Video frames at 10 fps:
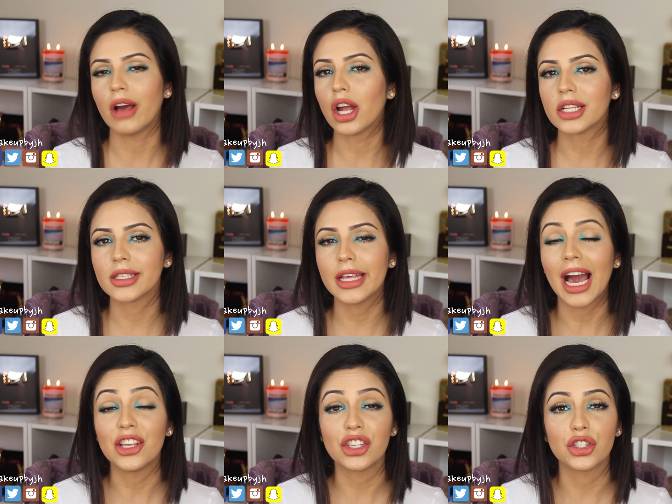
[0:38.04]
Honestly,
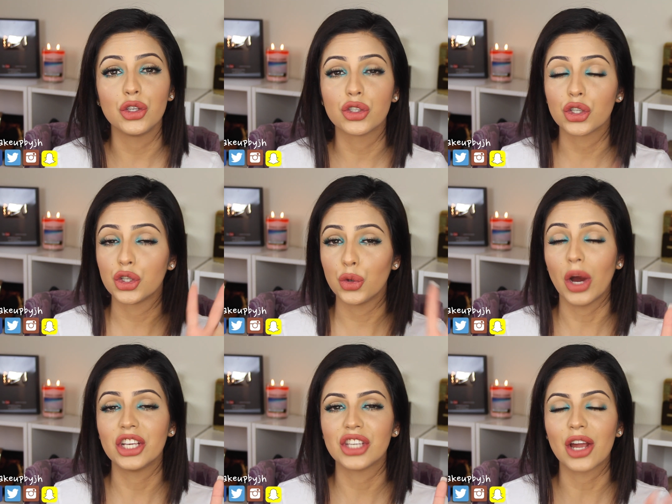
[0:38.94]
I just used two
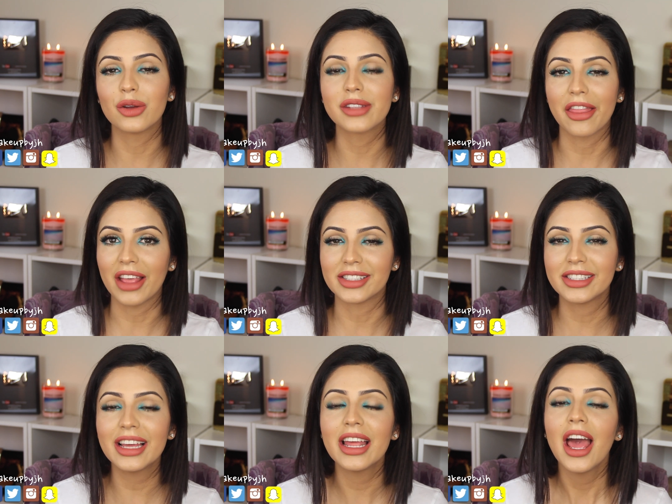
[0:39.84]
eyeshadows and that's
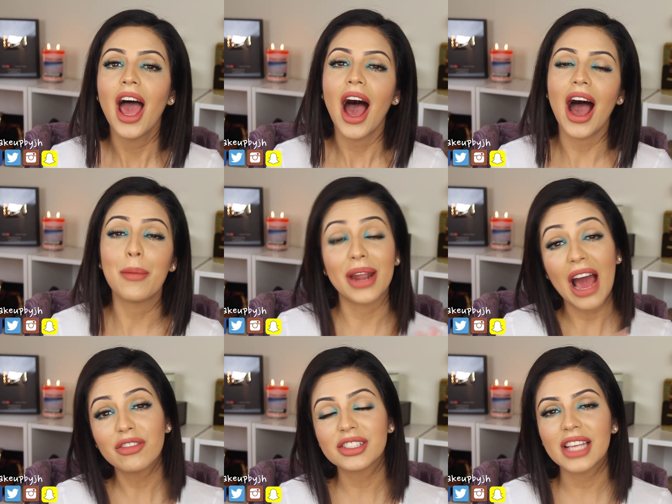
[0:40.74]
it. But I
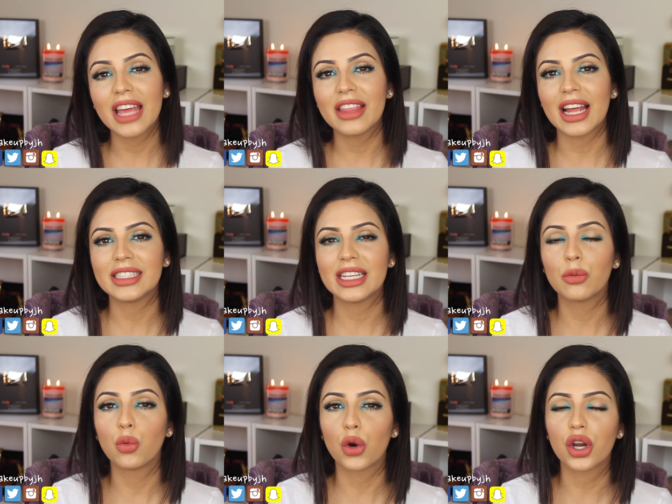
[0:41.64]
have to say that I
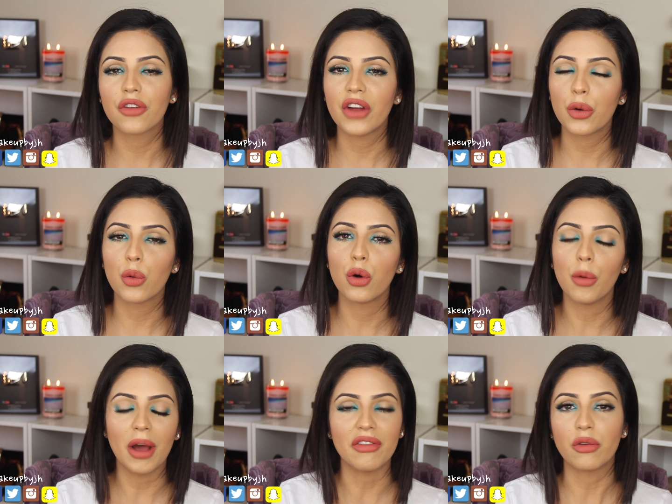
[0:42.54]
did work very
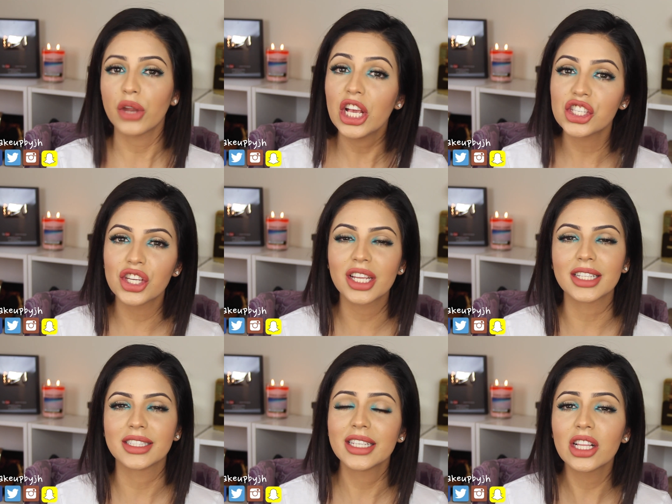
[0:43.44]
well my foundation,
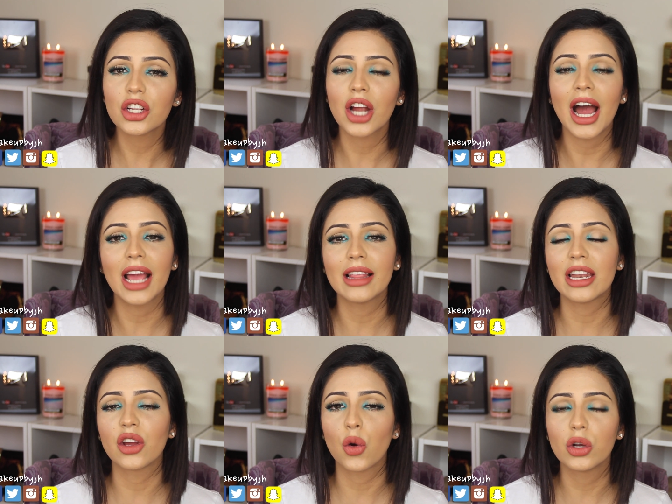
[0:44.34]
concealer,
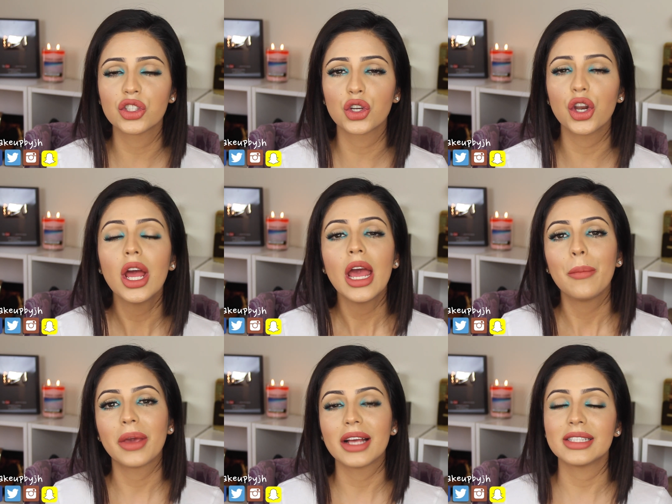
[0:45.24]
highlight, and contour,
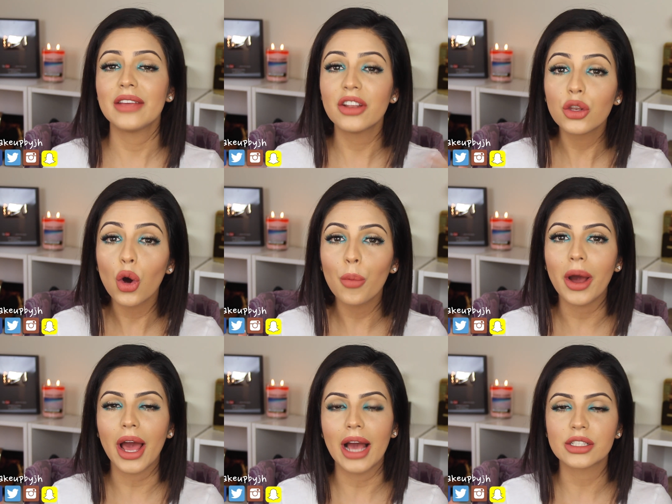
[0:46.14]
because even though
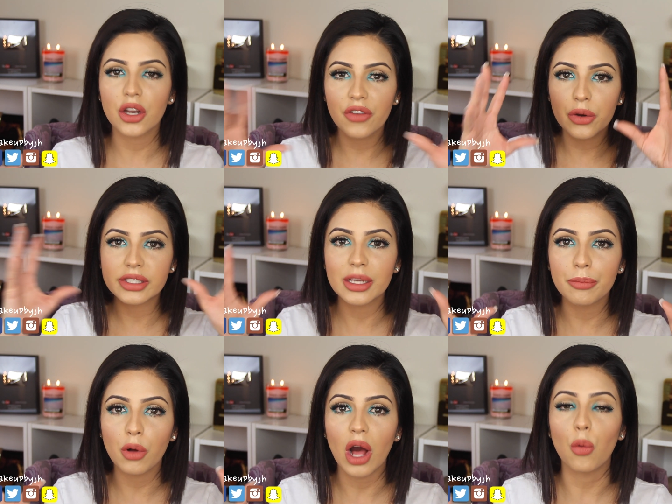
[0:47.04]
my eyes are very
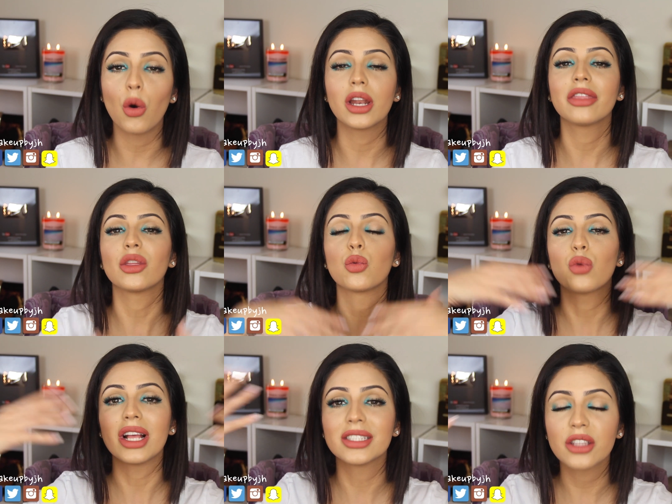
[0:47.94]
simple, I wanted the
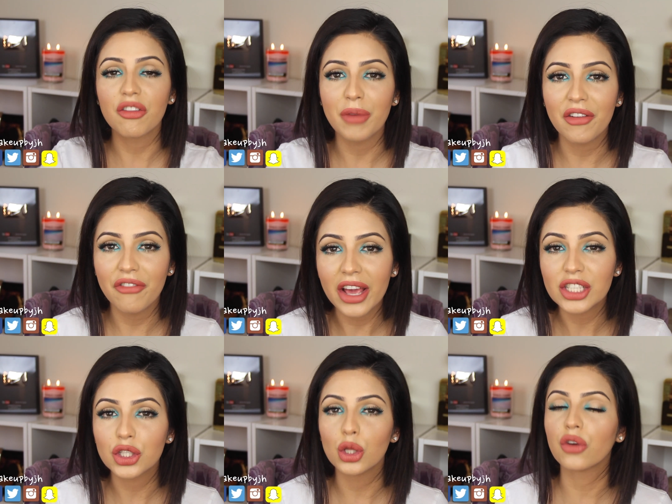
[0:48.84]
rest of my
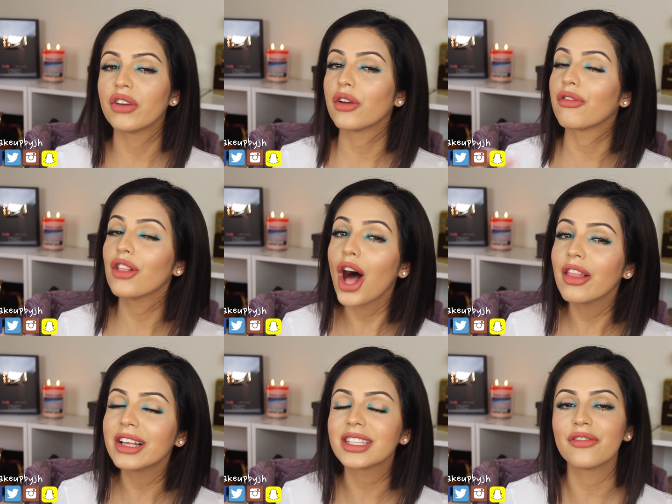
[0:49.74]
face to look very
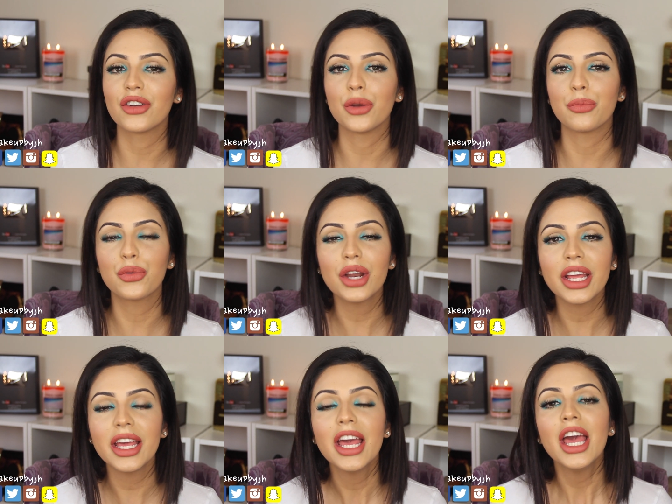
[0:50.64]
flawless and very
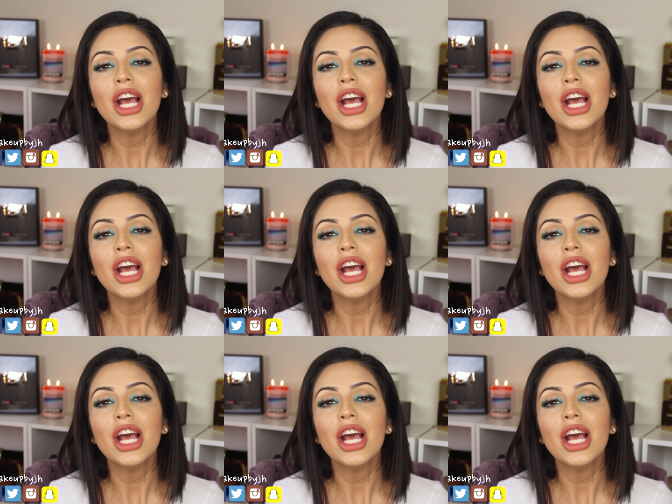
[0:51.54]
pretty.